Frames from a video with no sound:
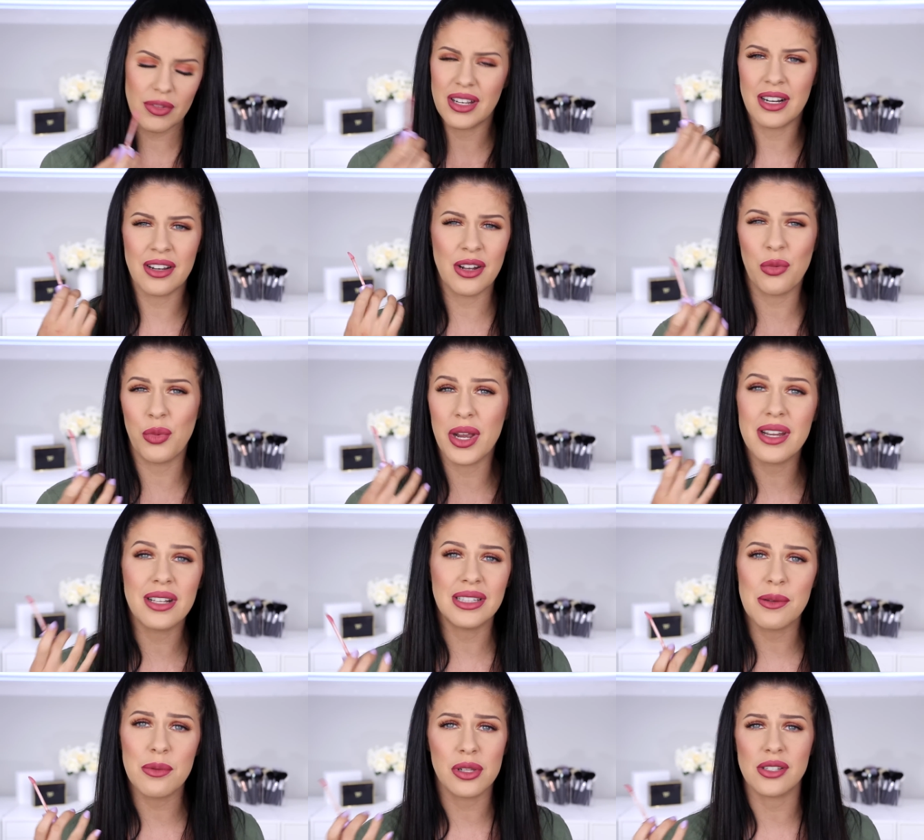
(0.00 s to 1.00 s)
I don't know, wearing
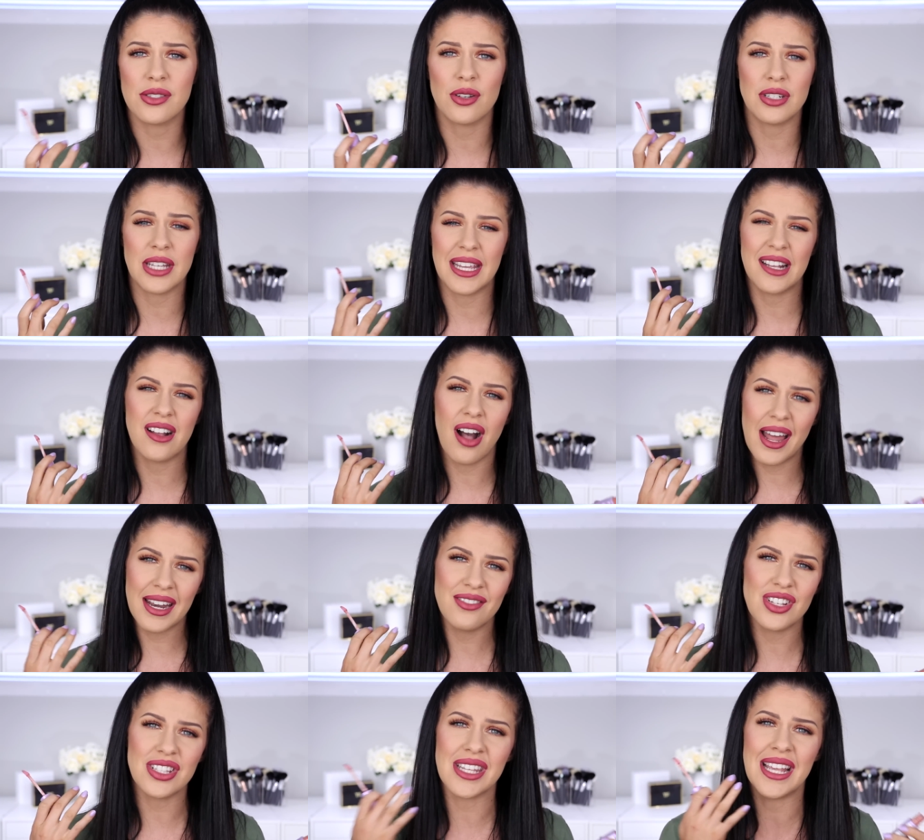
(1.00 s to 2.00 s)
lip gloss all day, it kind
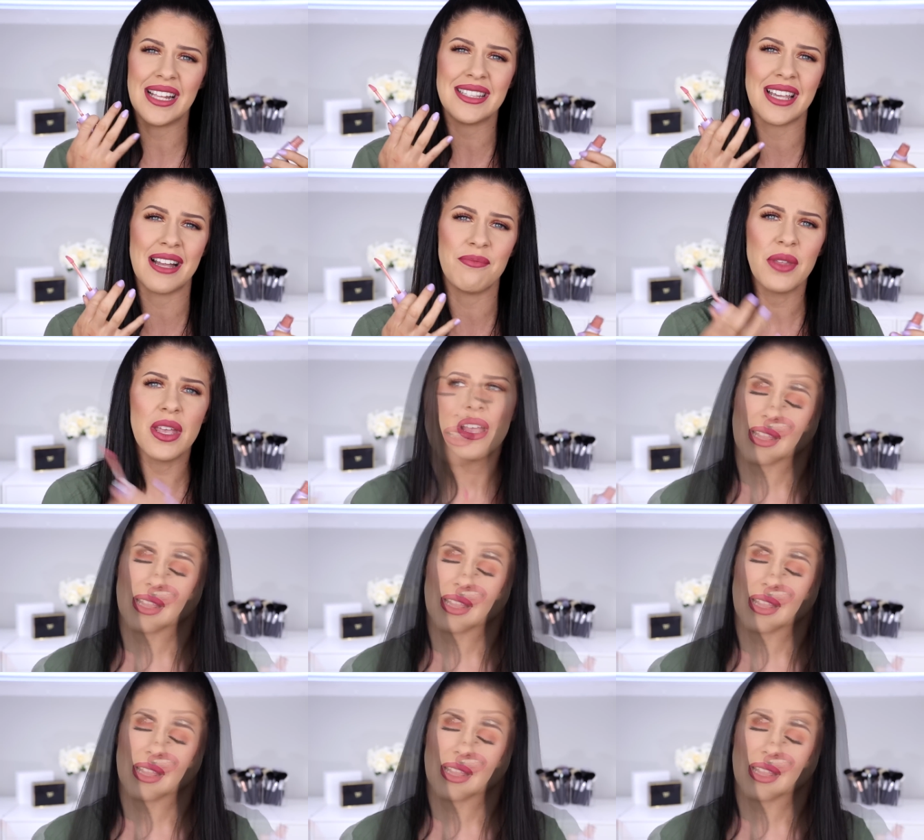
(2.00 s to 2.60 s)
of just ends up,